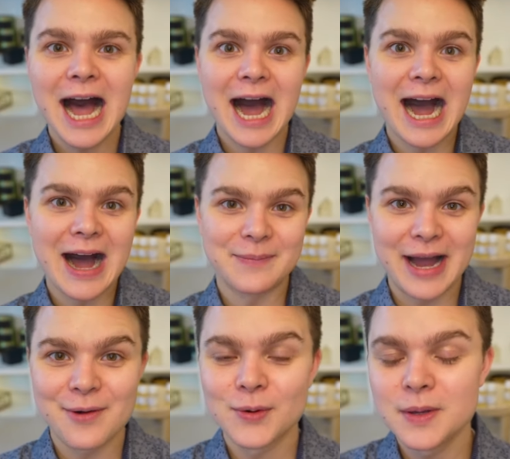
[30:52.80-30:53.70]
Um,
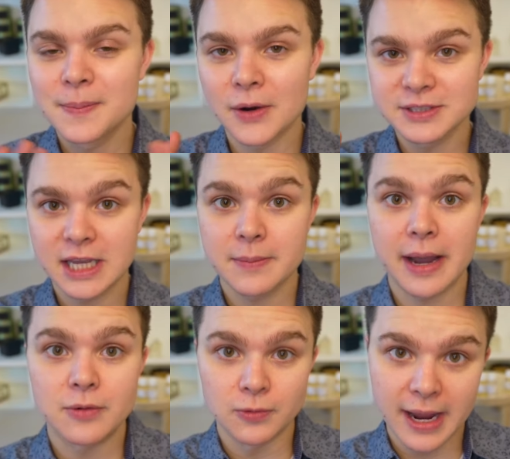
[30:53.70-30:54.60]
I will be posting
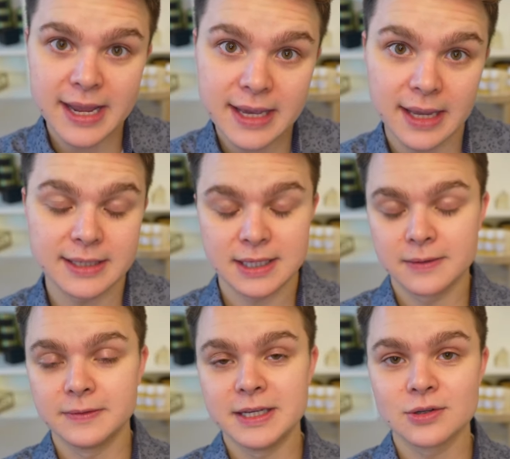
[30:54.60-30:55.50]
my rankings
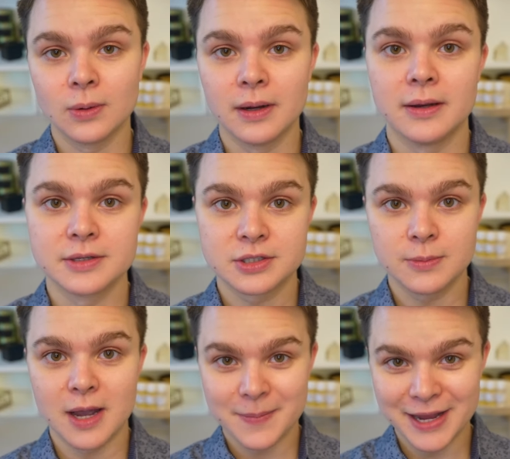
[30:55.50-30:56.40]
of these oils to
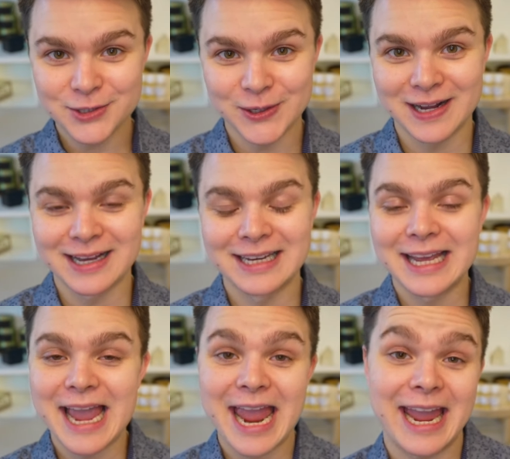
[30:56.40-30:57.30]
my Patreon
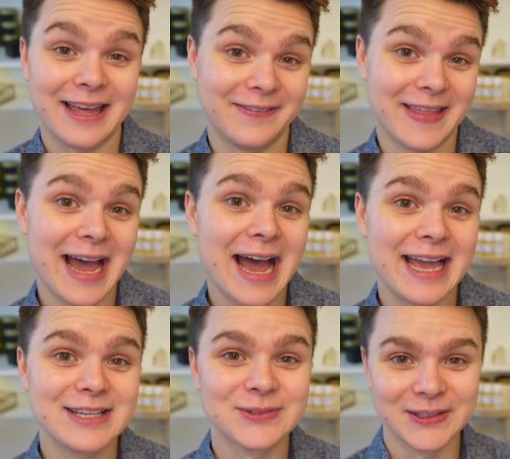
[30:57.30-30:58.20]
and that
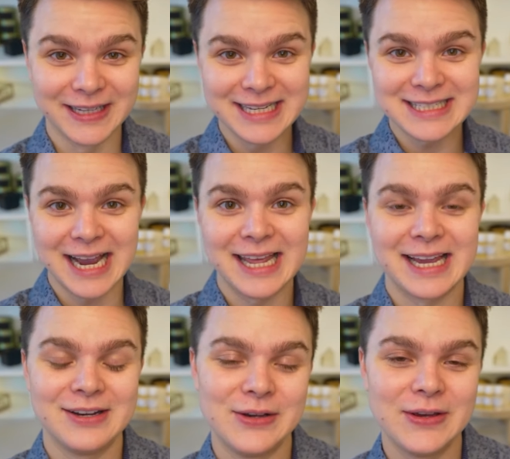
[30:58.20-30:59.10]
is really exciting. I
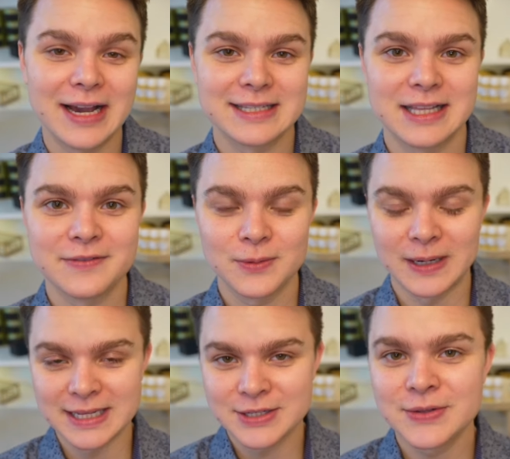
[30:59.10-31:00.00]
know you guys love it when
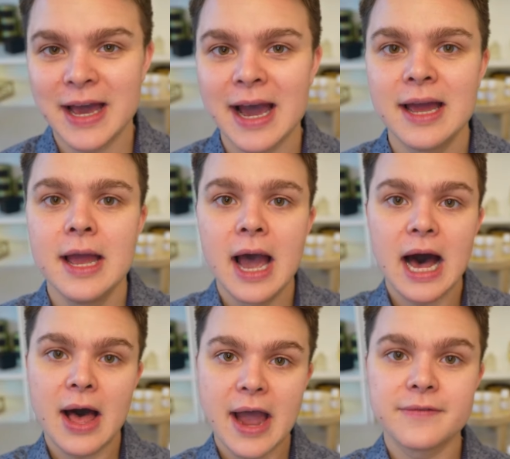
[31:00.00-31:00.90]
I do that.
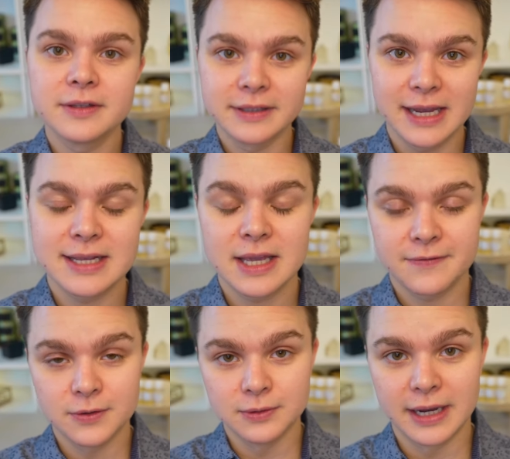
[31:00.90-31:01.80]
I'll have the link if
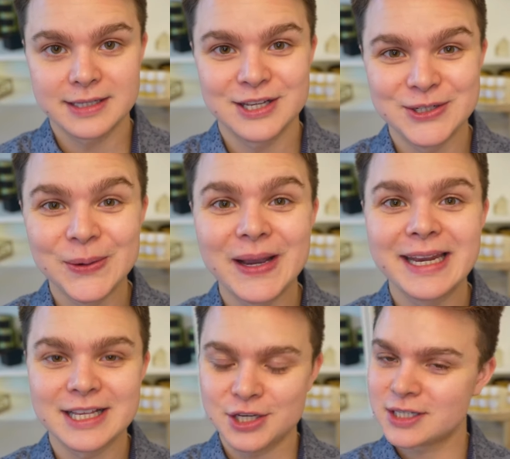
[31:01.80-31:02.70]
you'd like to join.
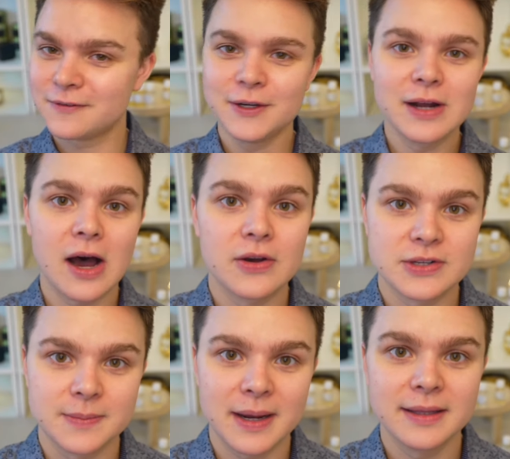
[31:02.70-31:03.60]
It's just a few dollars
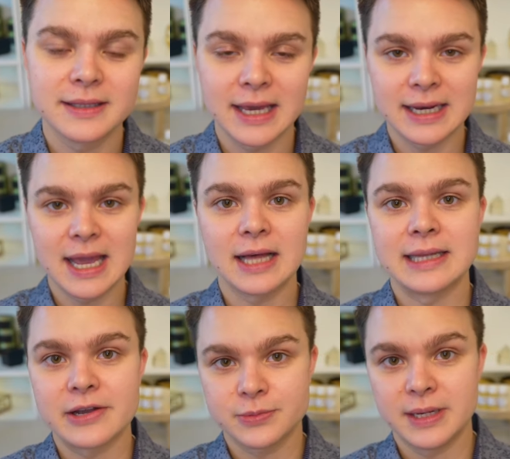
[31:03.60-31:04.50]
a month and it allows